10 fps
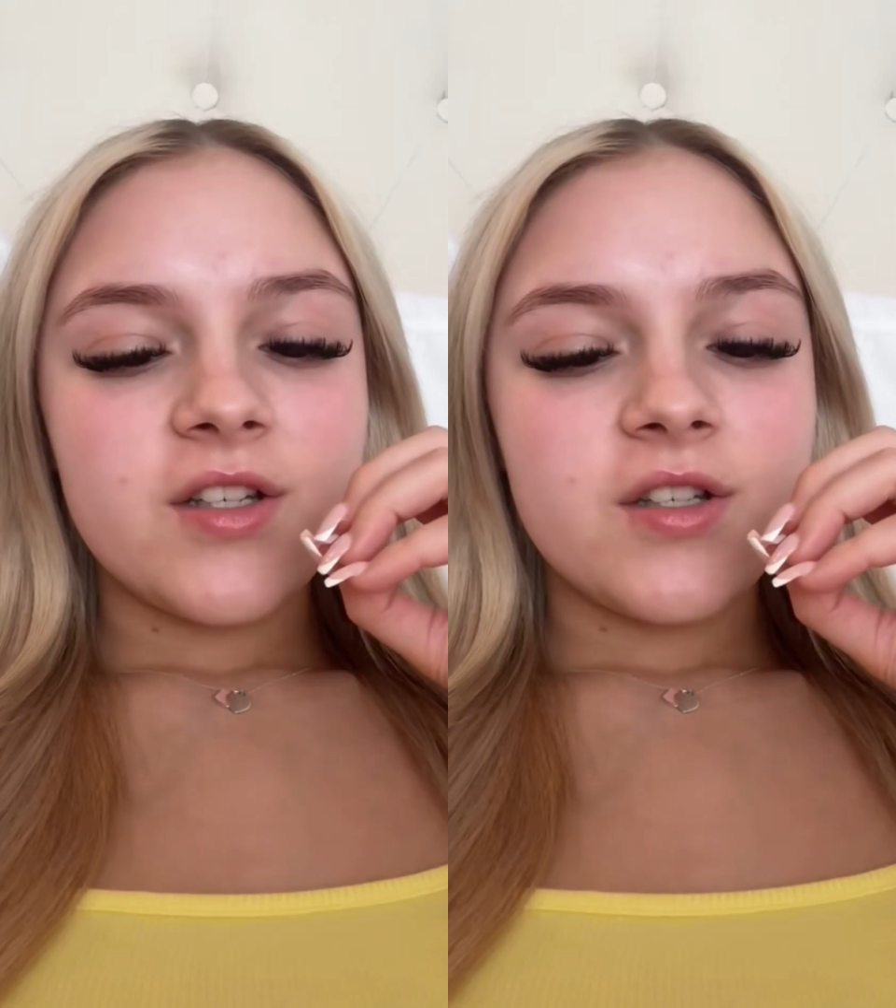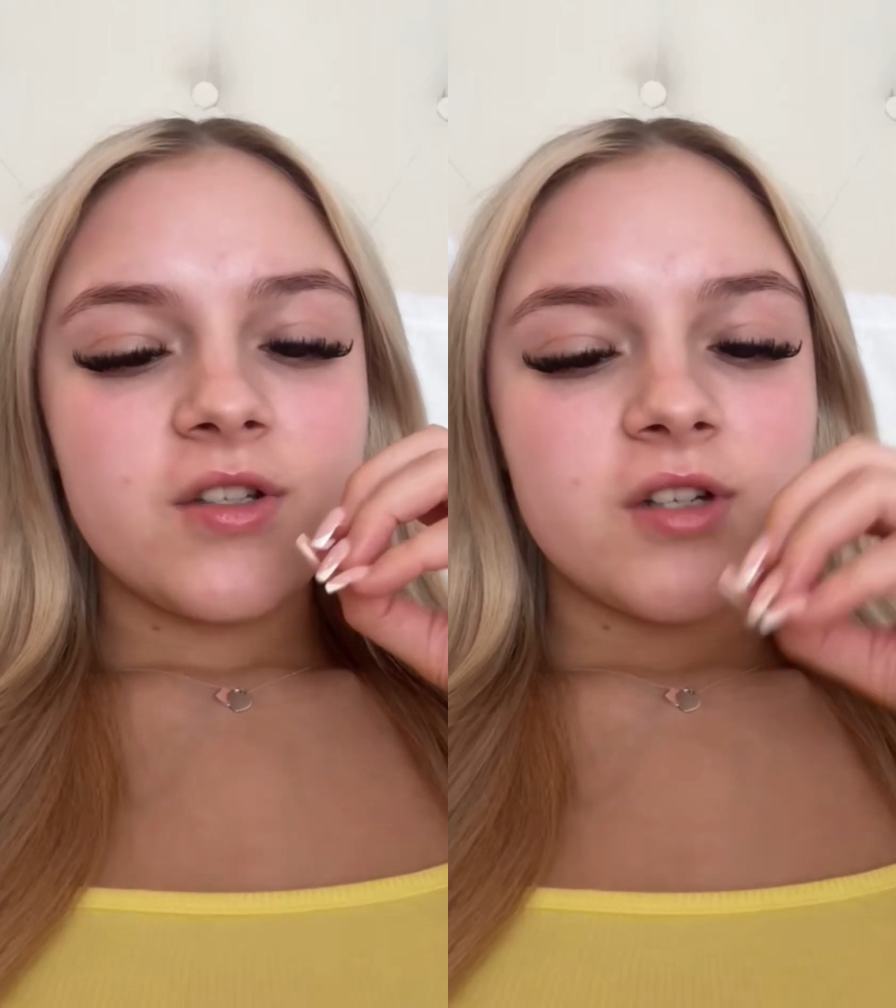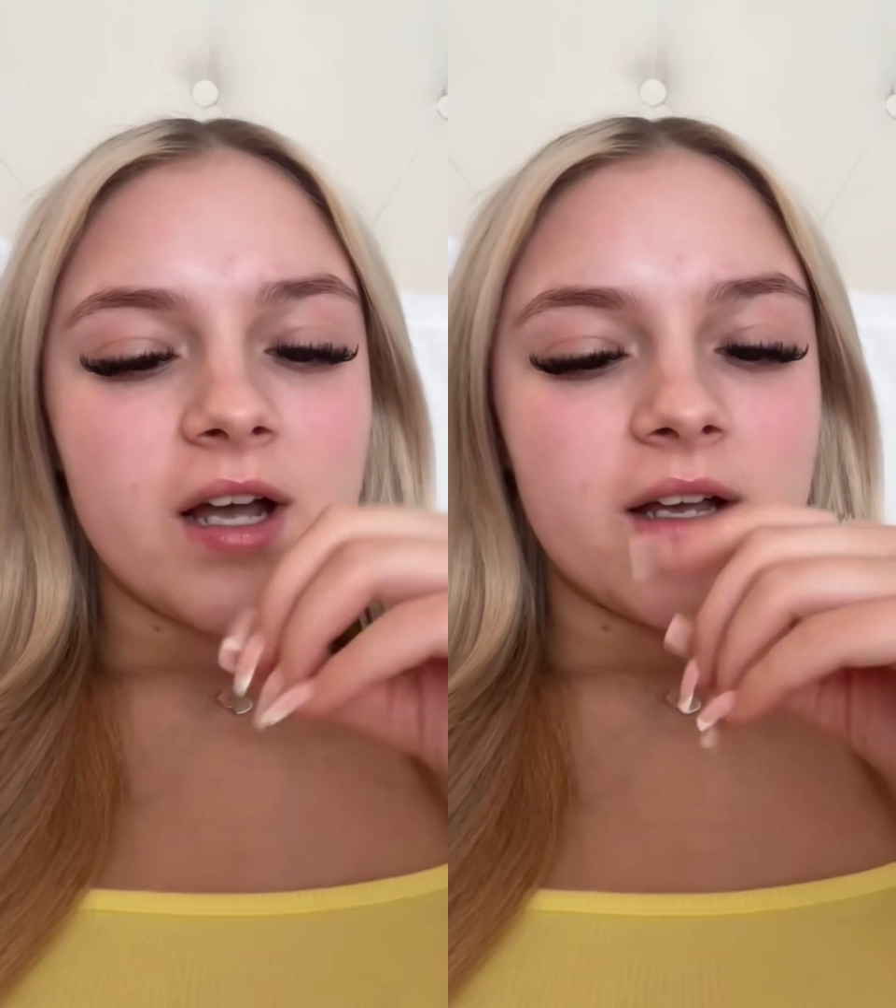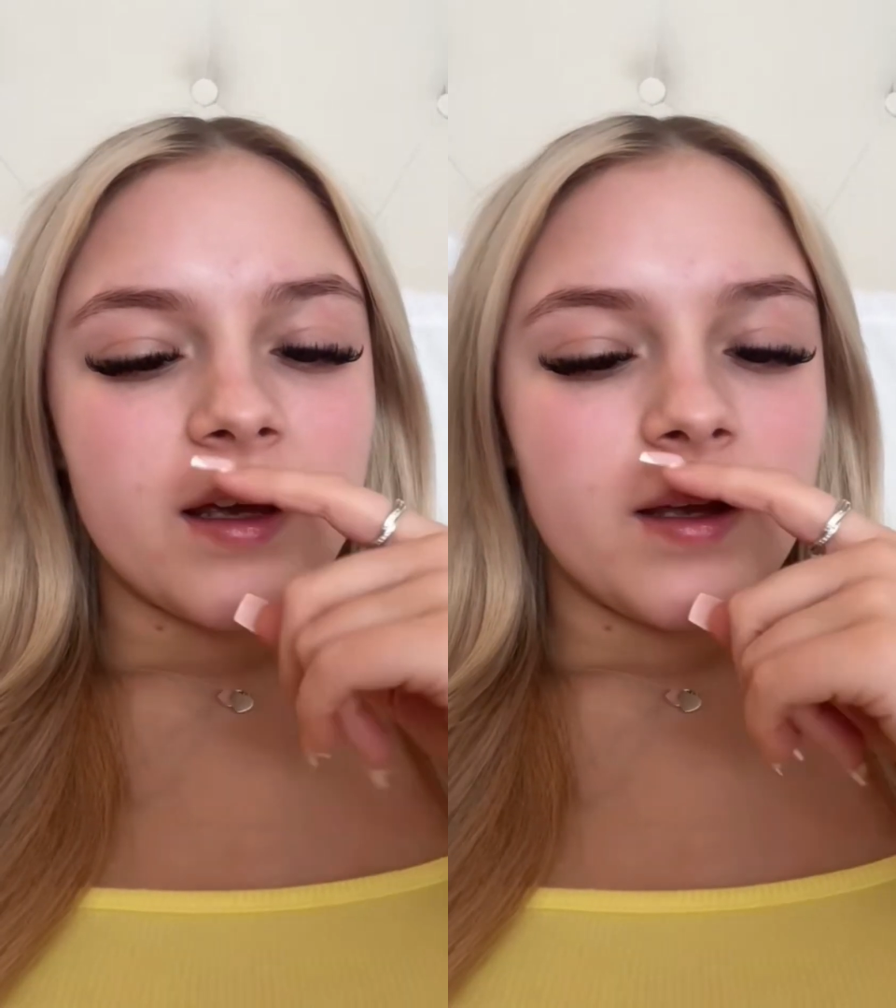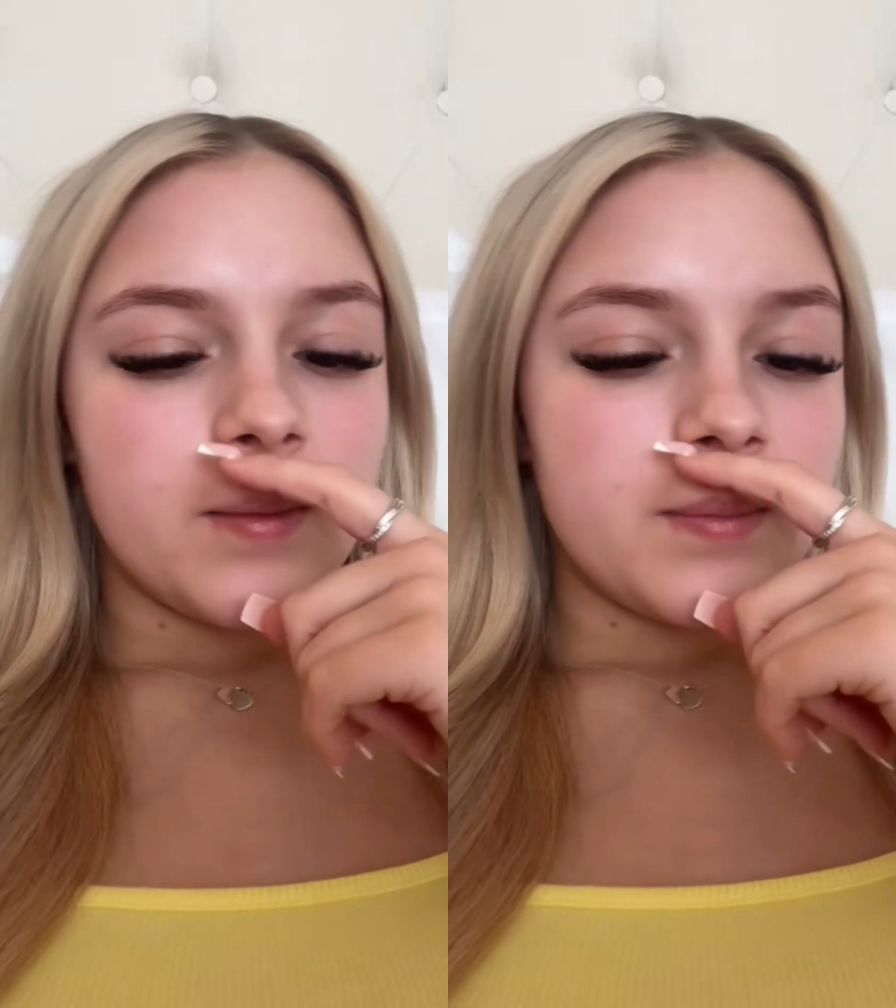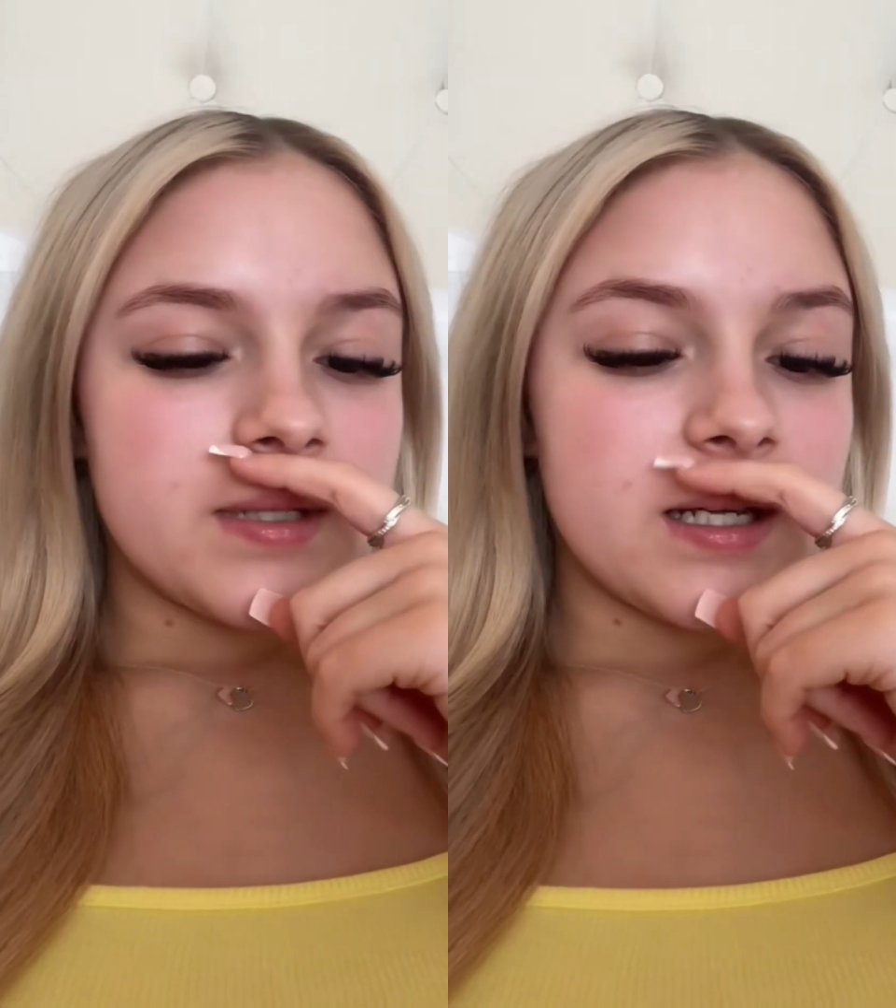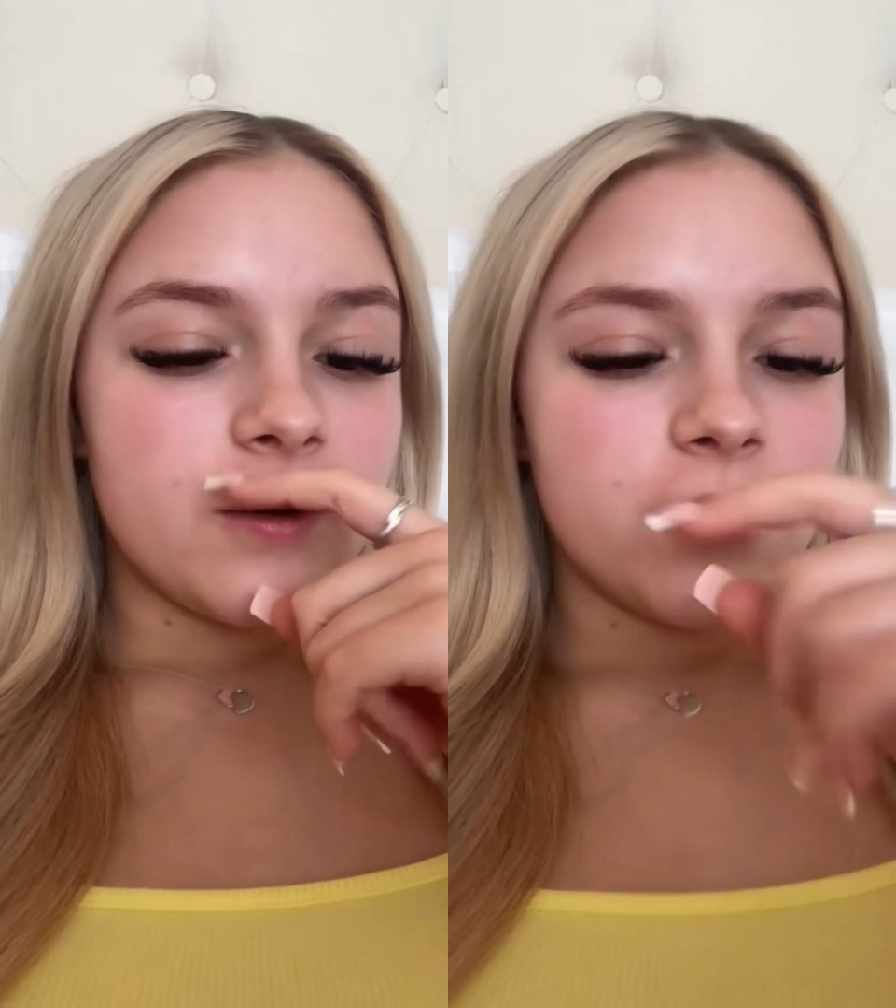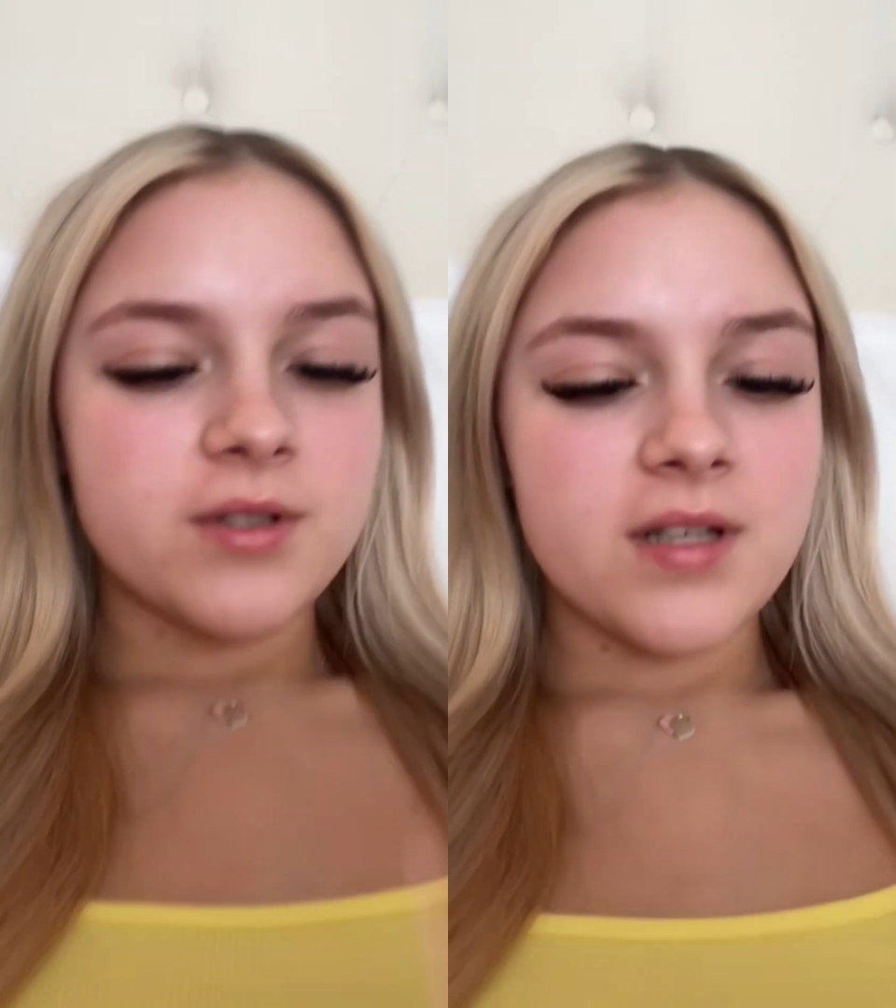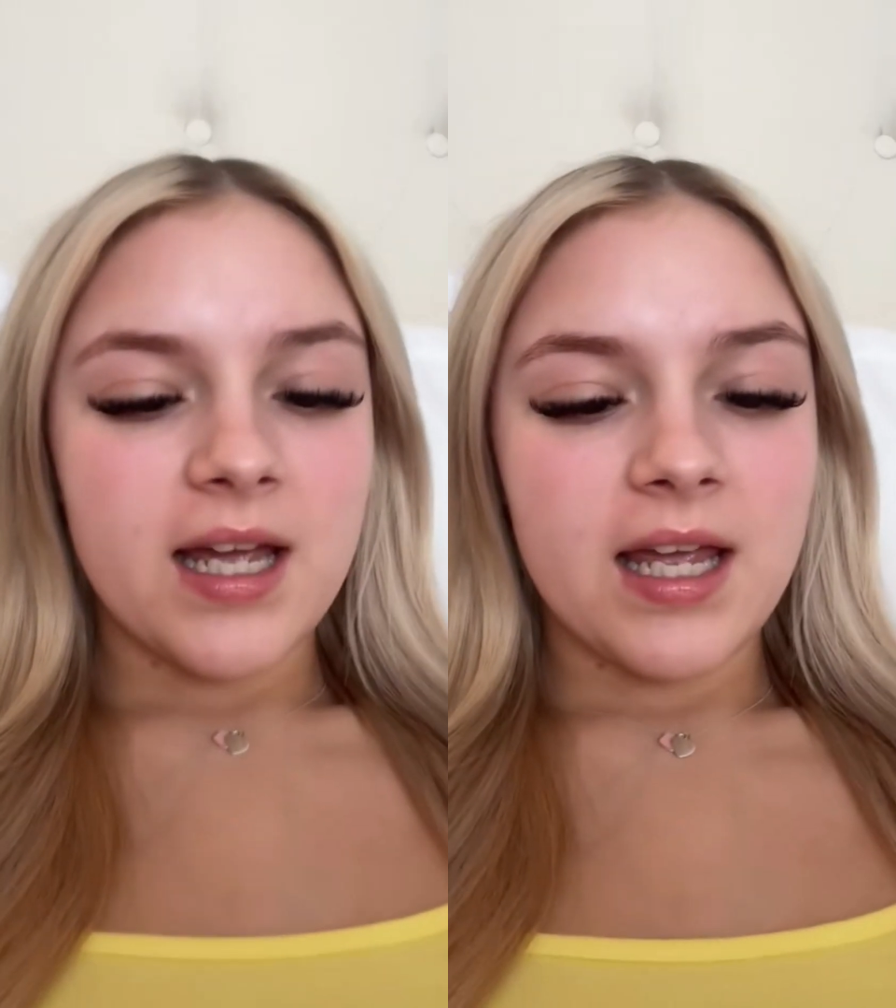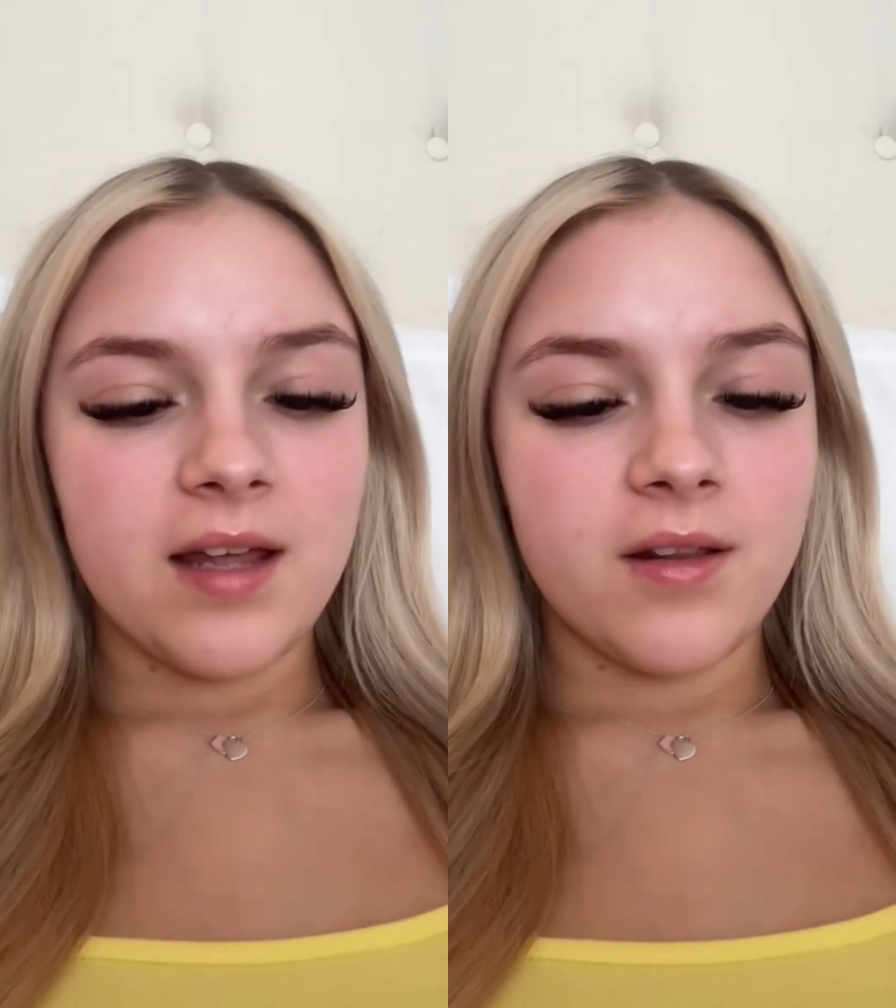jacket, potatoes. I
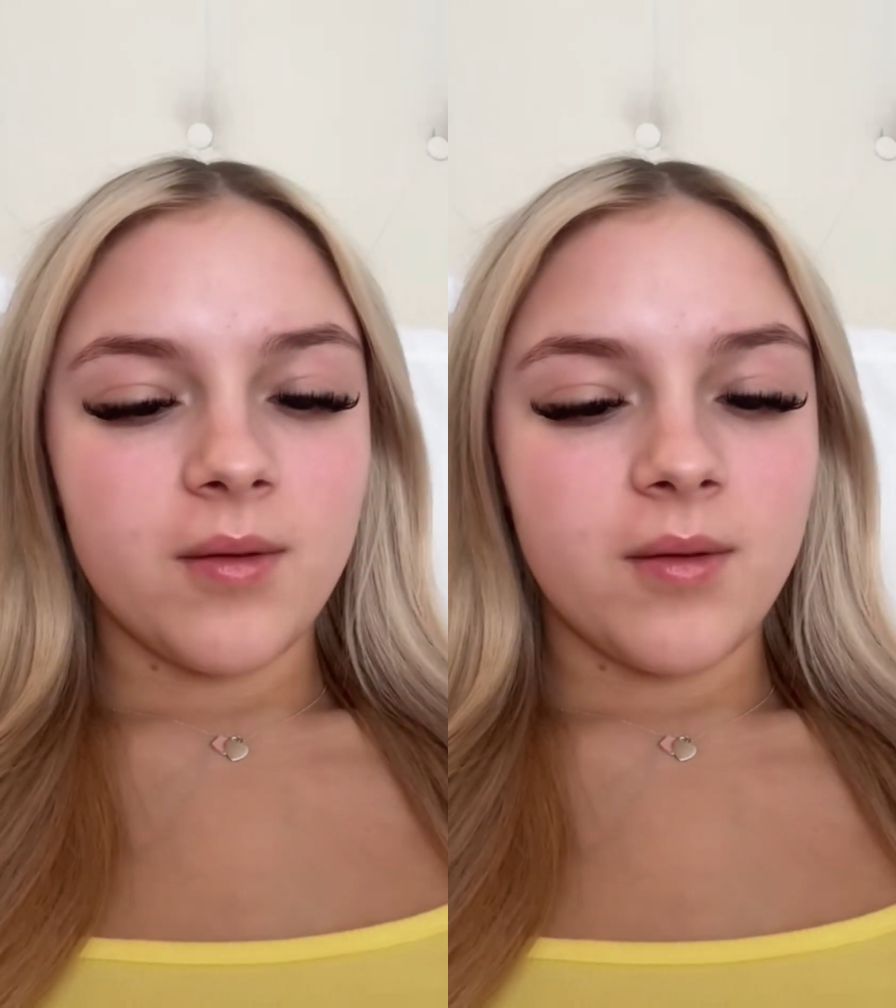hate them.